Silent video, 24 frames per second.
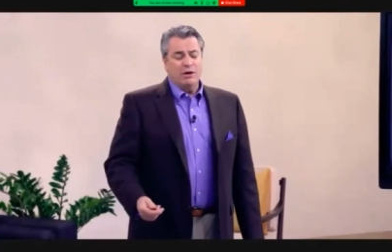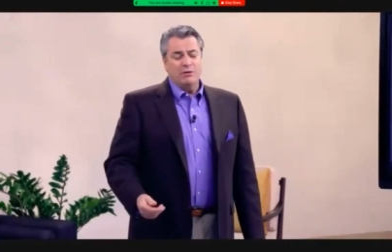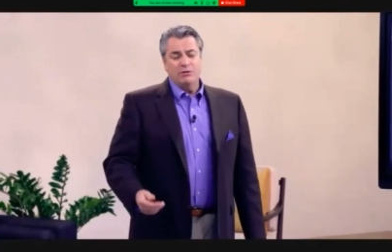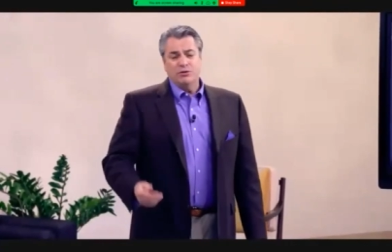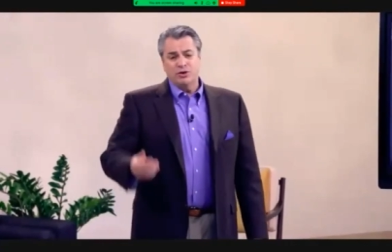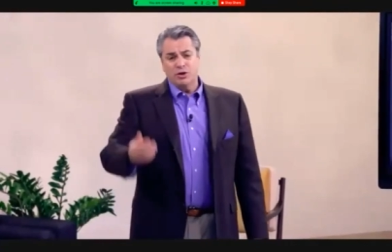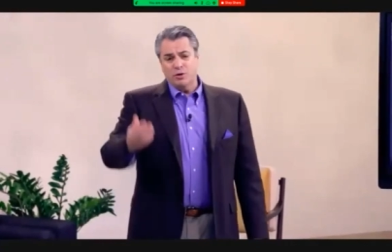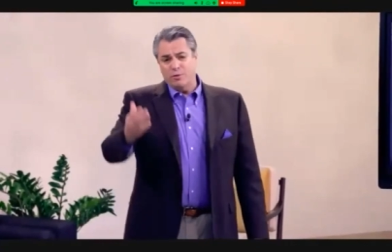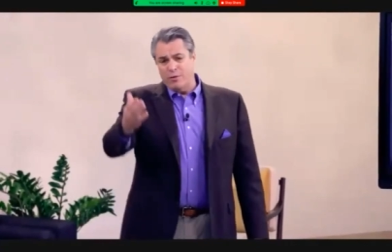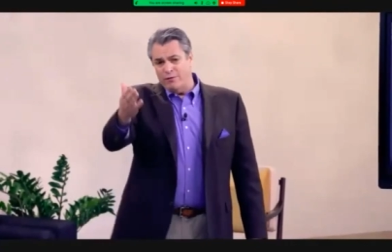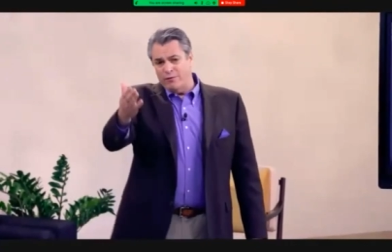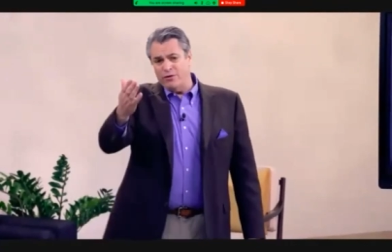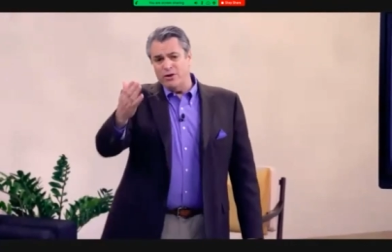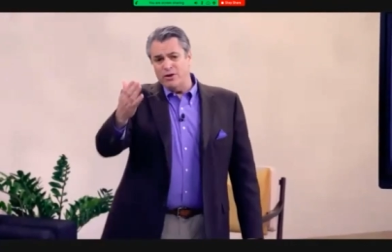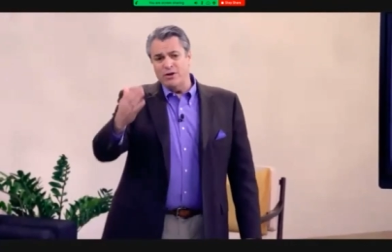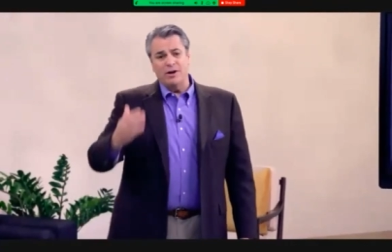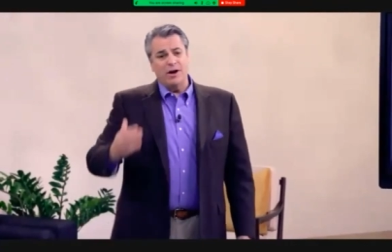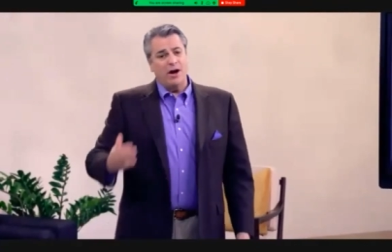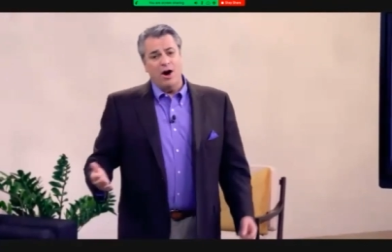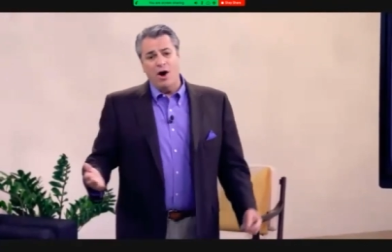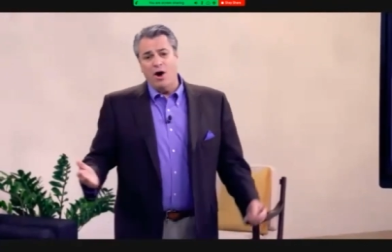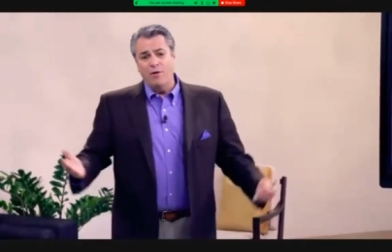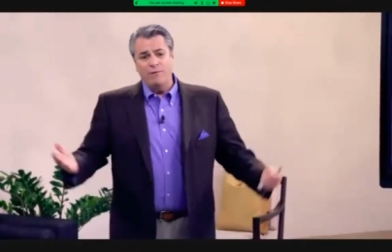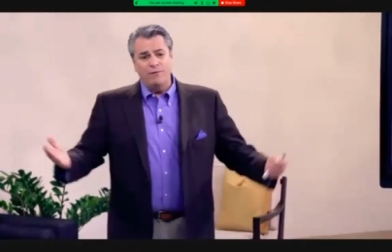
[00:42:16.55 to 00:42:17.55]
Some of you,
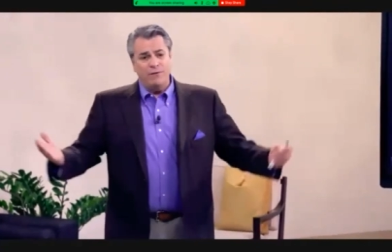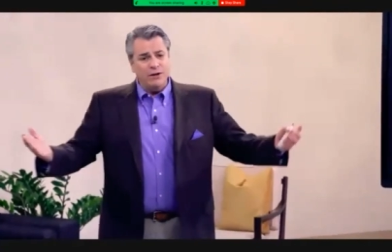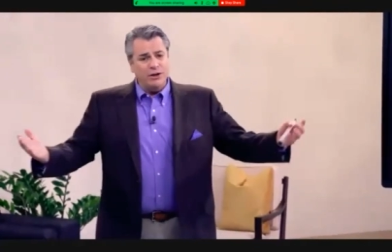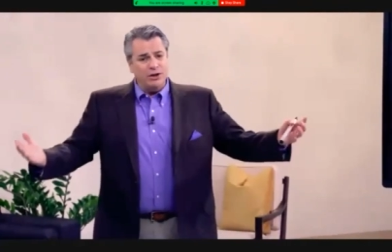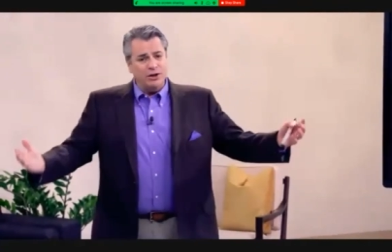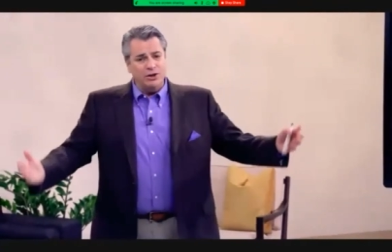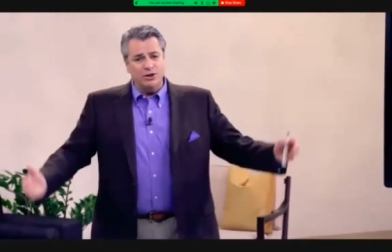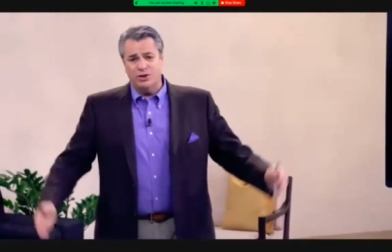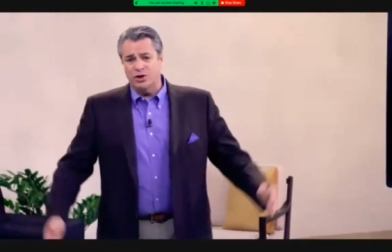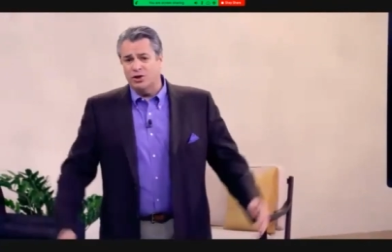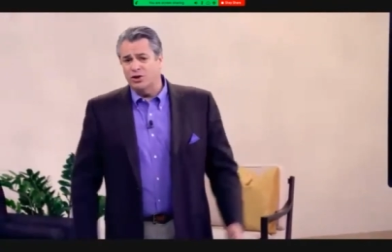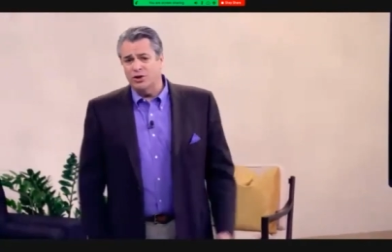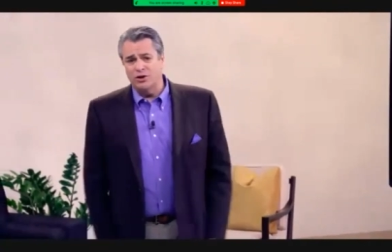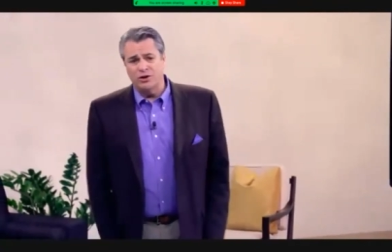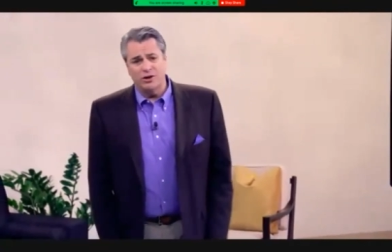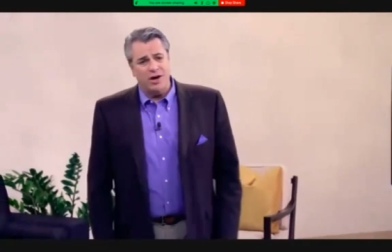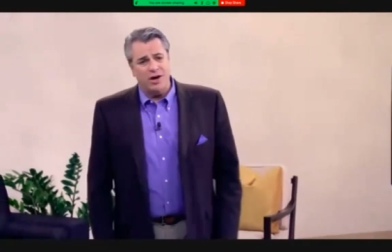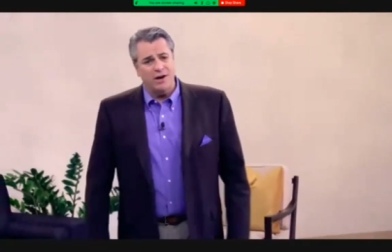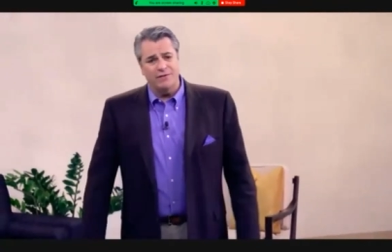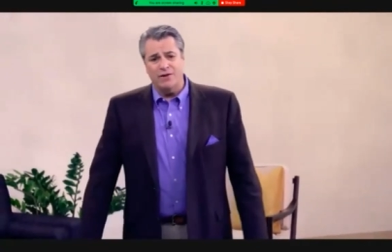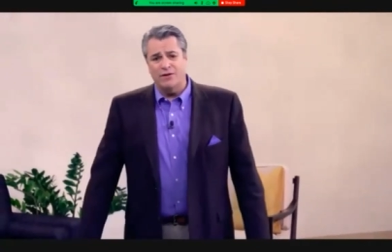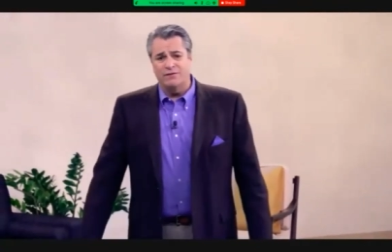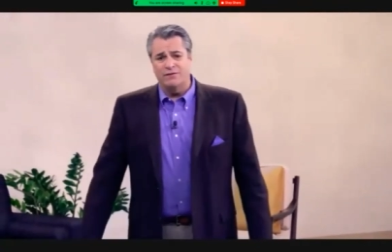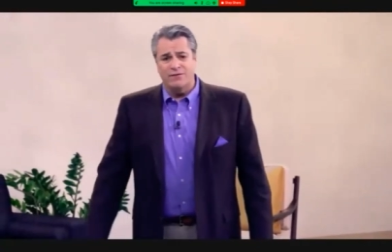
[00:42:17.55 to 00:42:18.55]
hopefully you're turned
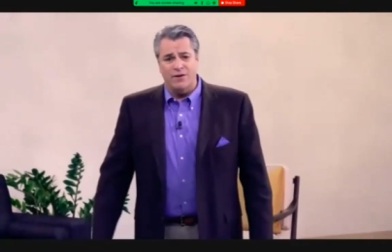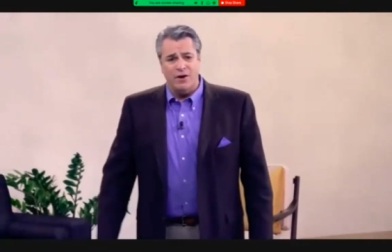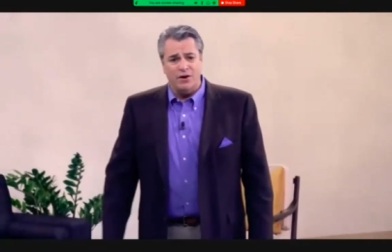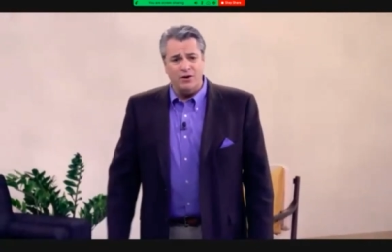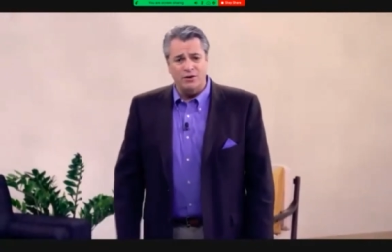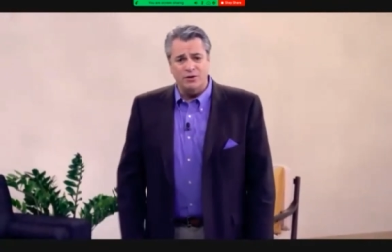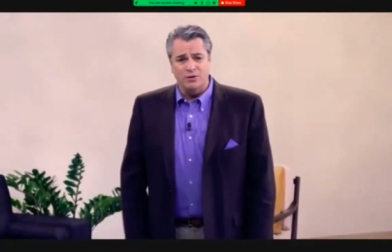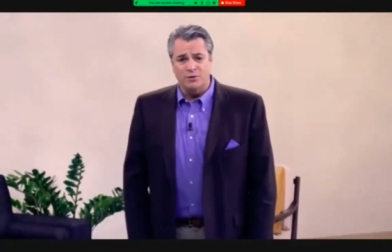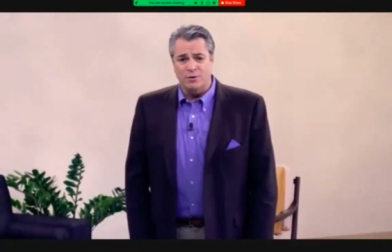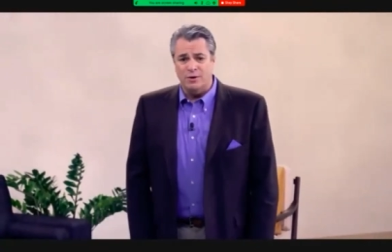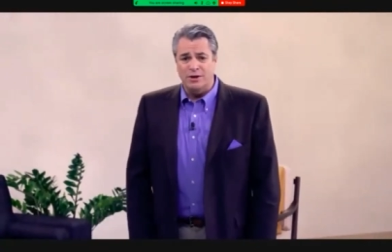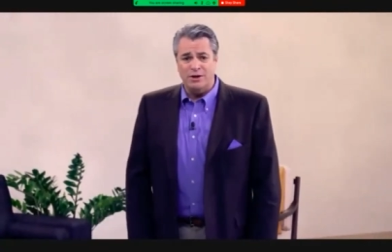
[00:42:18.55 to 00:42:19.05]
off your phones